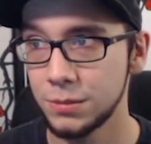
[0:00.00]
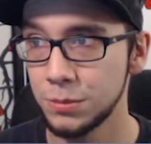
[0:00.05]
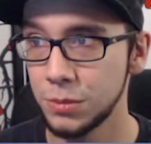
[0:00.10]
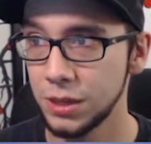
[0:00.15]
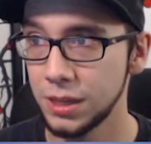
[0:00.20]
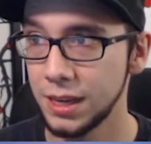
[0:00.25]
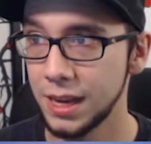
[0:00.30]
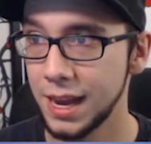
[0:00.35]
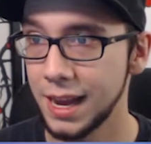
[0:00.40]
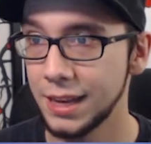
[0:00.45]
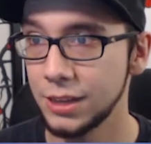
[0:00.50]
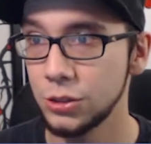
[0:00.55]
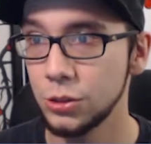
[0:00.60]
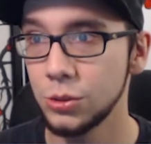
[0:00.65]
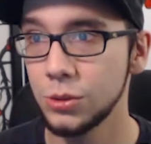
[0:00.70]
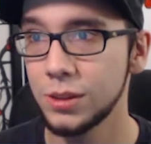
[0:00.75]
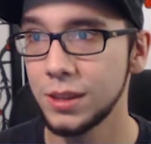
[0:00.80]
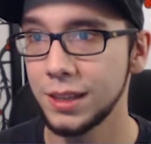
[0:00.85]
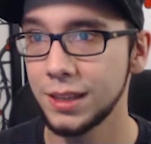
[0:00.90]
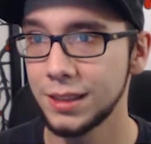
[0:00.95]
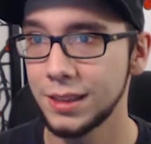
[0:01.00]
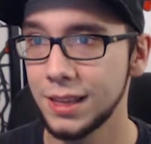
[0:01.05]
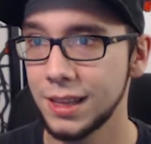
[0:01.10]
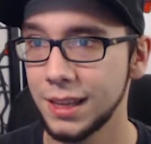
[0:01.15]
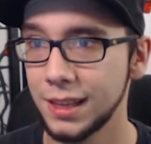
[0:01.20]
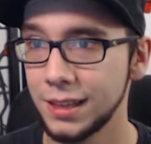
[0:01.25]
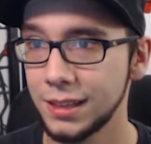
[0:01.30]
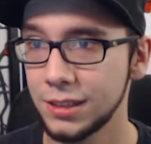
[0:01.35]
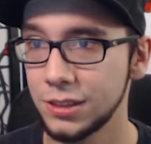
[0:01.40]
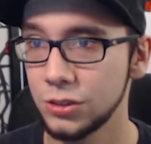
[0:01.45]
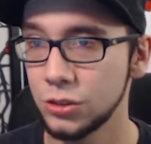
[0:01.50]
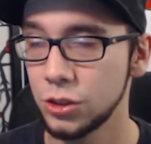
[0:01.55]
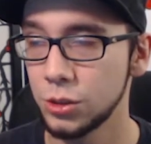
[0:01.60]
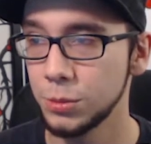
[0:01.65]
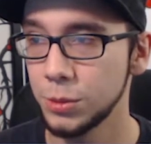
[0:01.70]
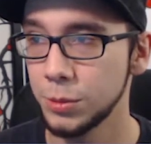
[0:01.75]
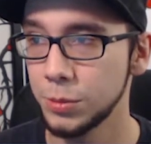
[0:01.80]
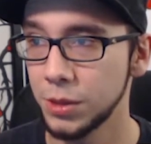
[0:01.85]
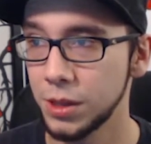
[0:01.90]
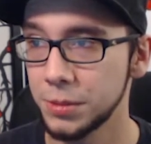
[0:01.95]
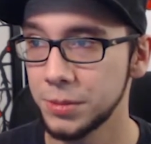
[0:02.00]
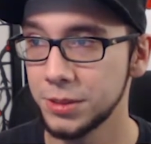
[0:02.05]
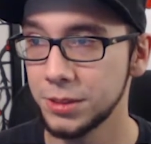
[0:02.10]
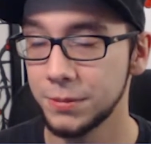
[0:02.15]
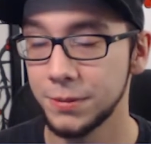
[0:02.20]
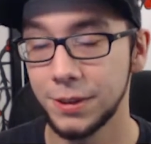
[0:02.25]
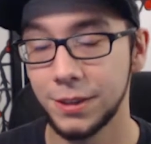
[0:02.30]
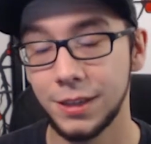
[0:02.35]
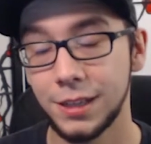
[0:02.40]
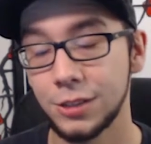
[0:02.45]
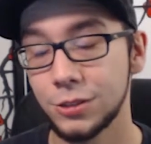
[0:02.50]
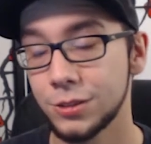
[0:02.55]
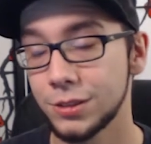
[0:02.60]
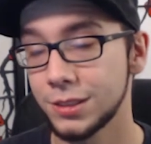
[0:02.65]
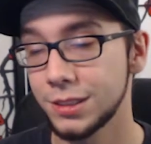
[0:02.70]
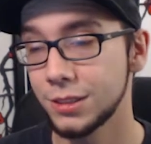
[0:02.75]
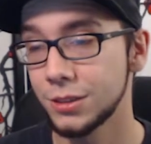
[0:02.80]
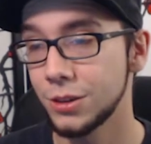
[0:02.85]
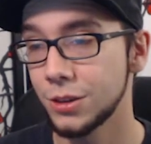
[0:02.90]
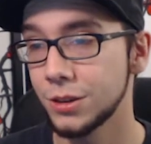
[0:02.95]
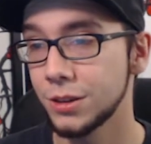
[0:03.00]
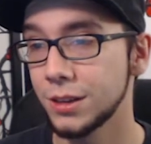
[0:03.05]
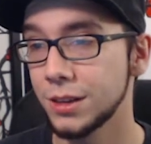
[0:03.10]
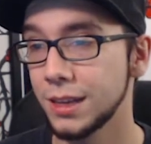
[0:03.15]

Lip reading: but I do think that Consuming Blob is a very interesting card,